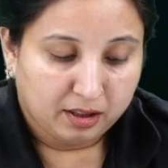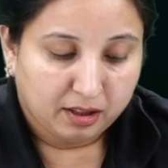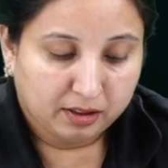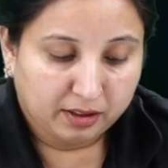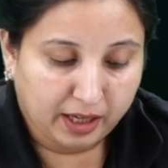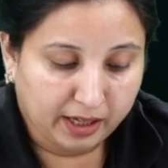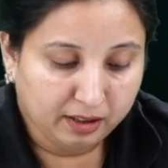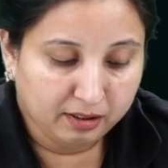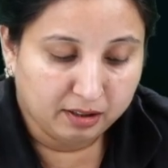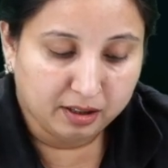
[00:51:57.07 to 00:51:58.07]

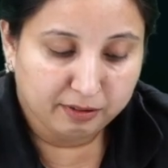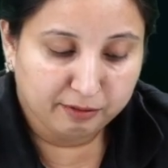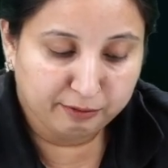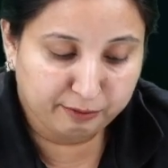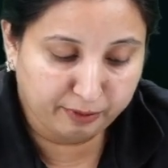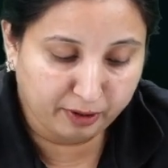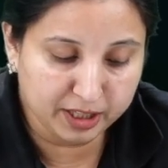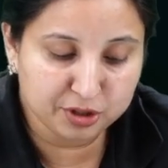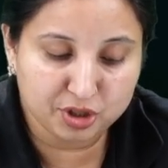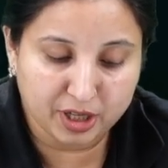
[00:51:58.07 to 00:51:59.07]
Then
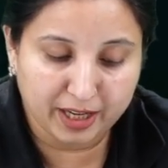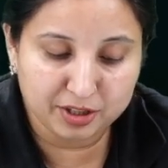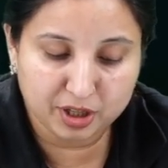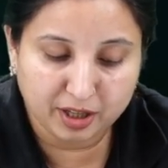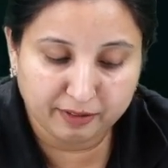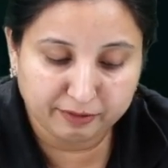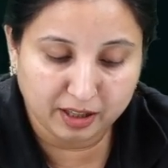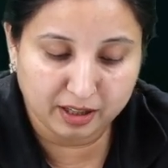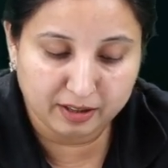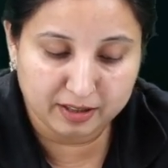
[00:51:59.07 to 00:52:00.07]
which change give
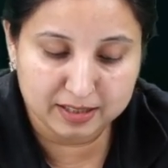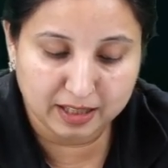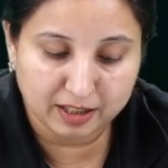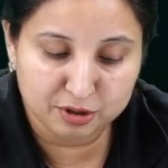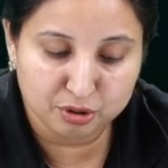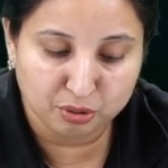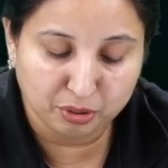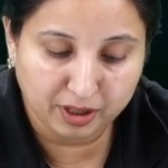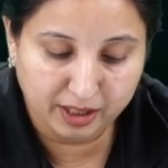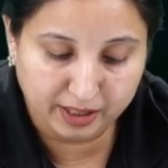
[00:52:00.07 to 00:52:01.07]
the result shown in